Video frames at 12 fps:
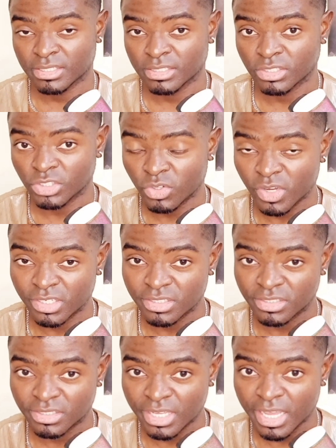Do you
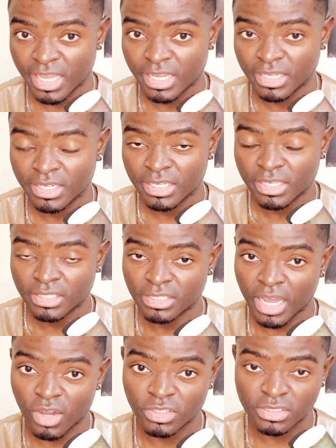understand?
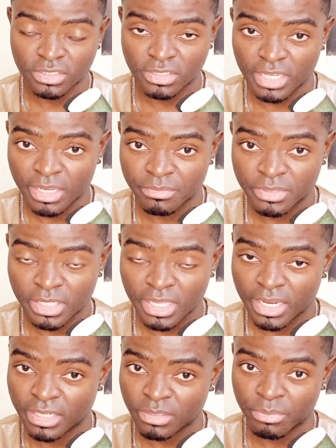Now, it's the same thing.
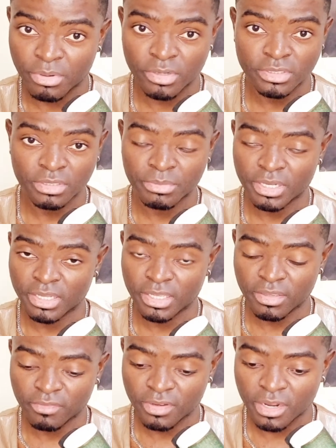Another point I'm going to
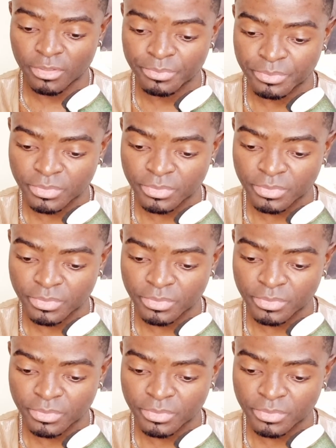give out.